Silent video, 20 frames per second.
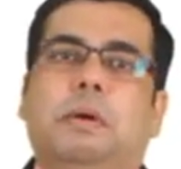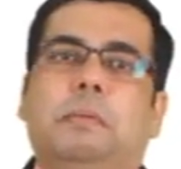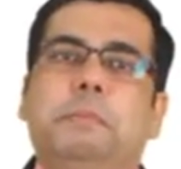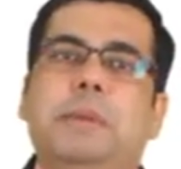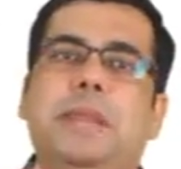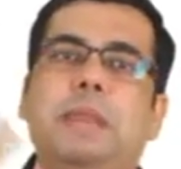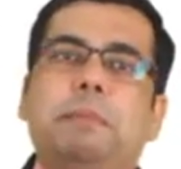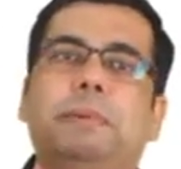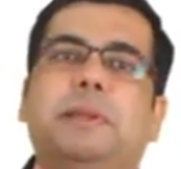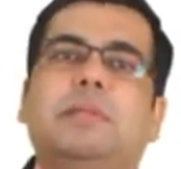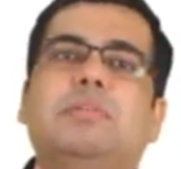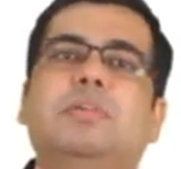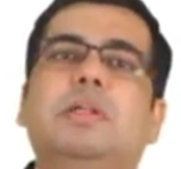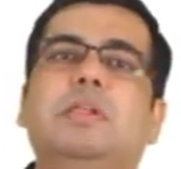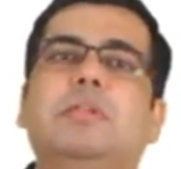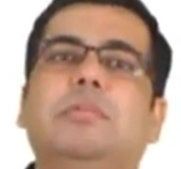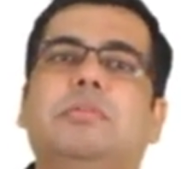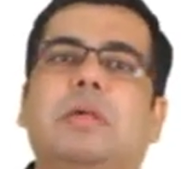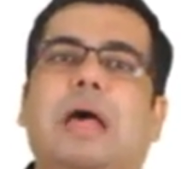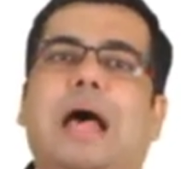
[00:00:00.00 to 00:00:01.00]
Many
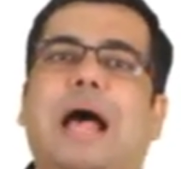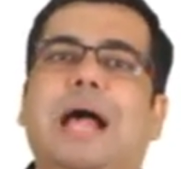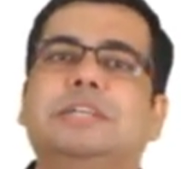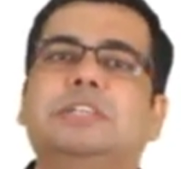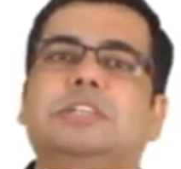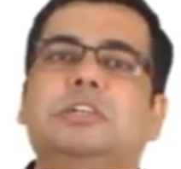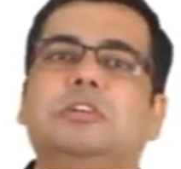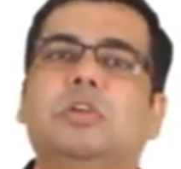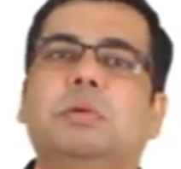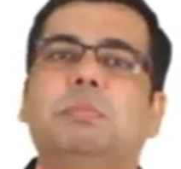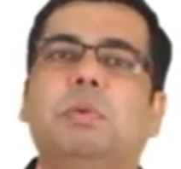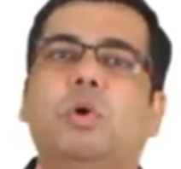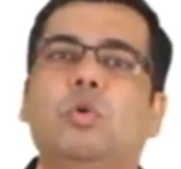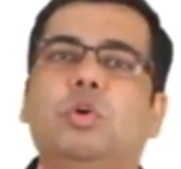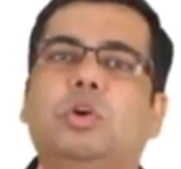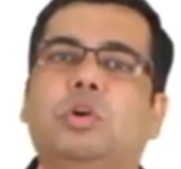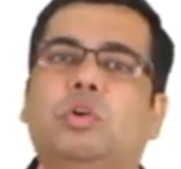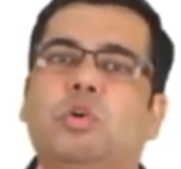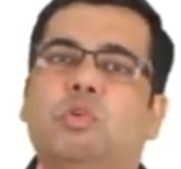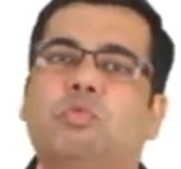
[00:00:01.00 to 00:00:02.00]
persons ask us
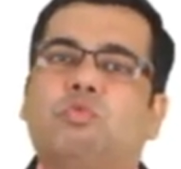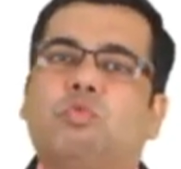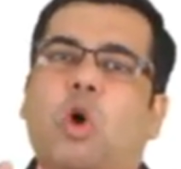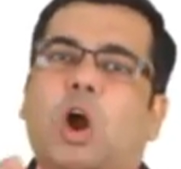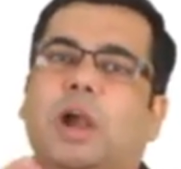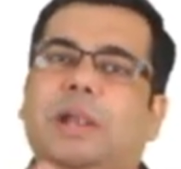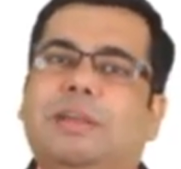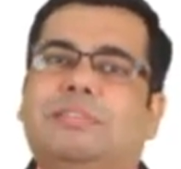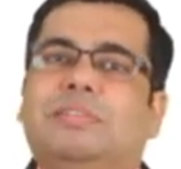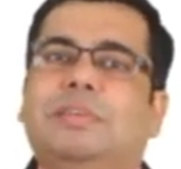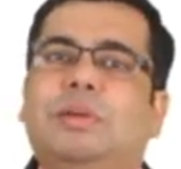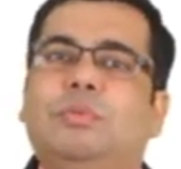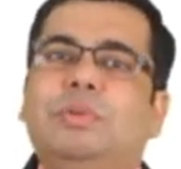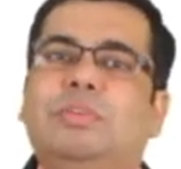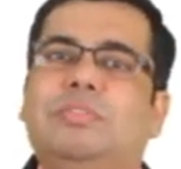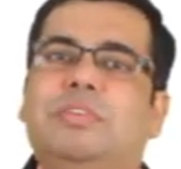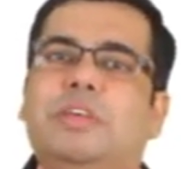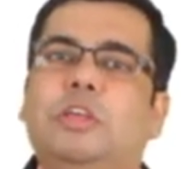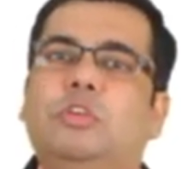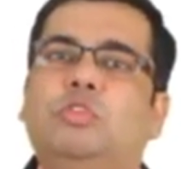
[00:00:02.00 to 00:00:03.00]
about what
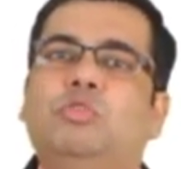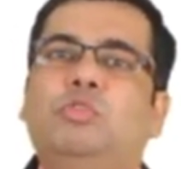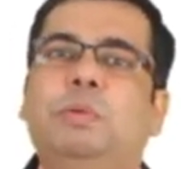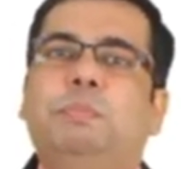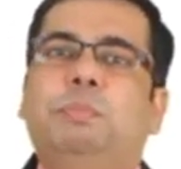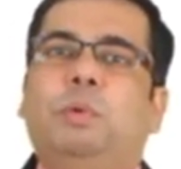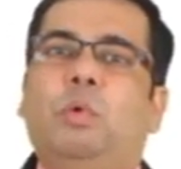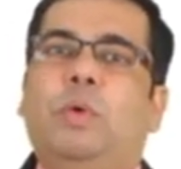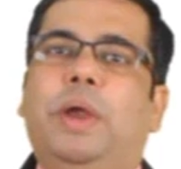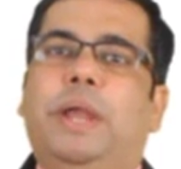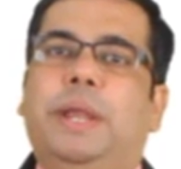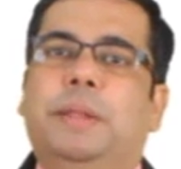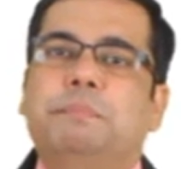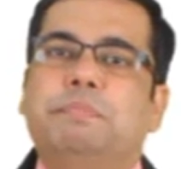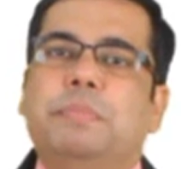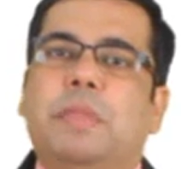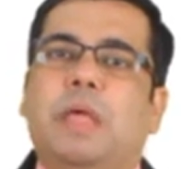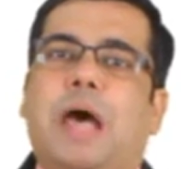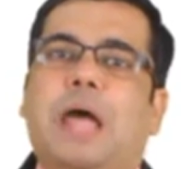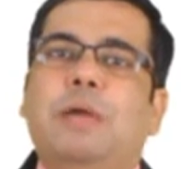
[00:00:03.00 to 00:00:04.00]
services we provide.
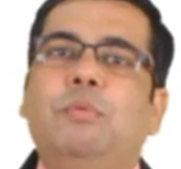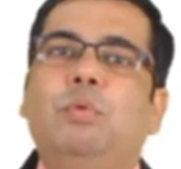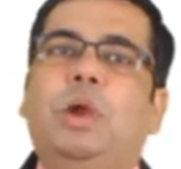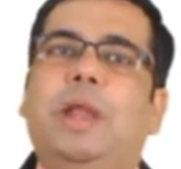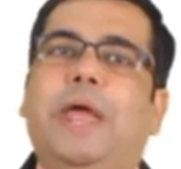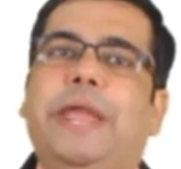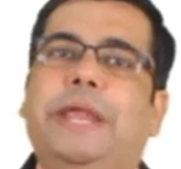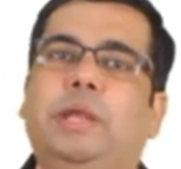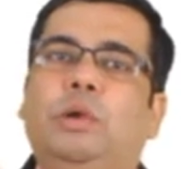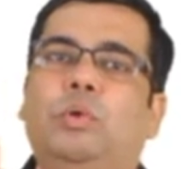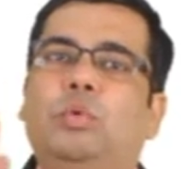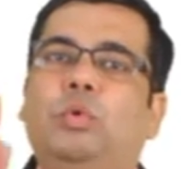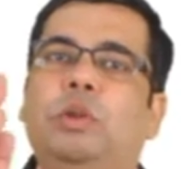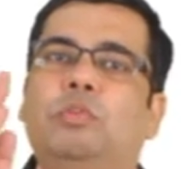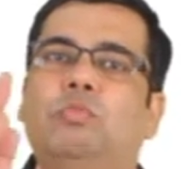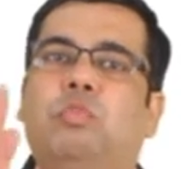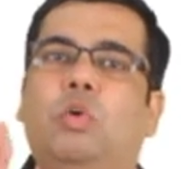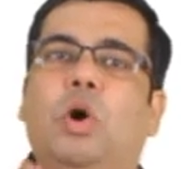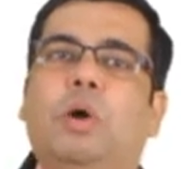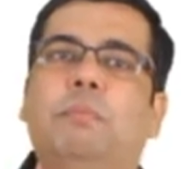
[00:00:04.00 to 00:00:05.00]
I would like to
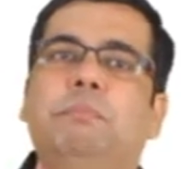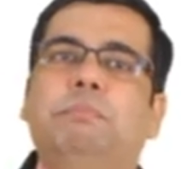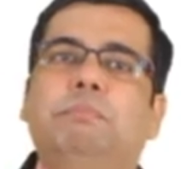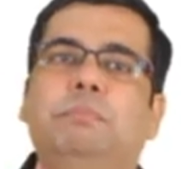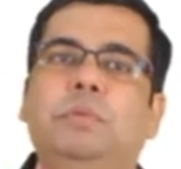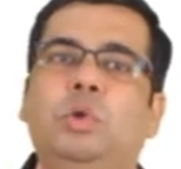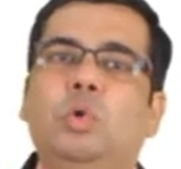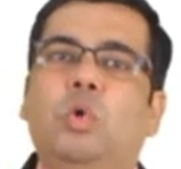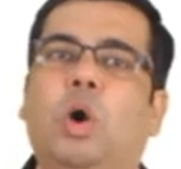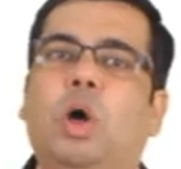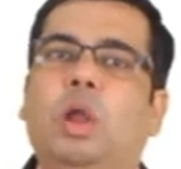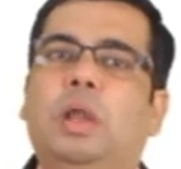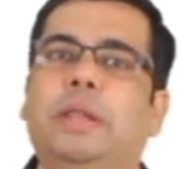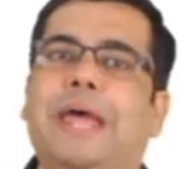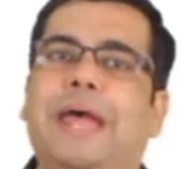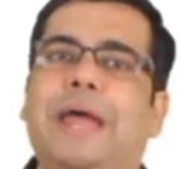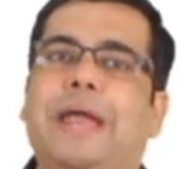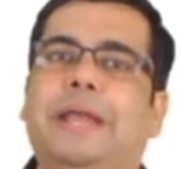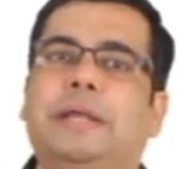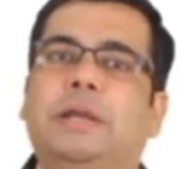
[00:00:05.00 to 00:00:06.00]
inform you all
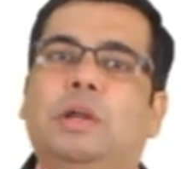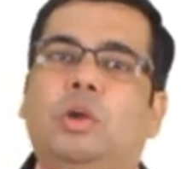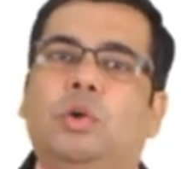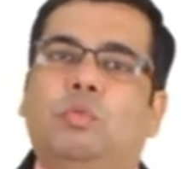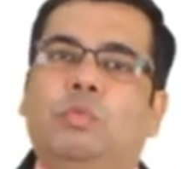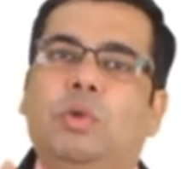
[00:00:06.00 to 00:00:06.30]
that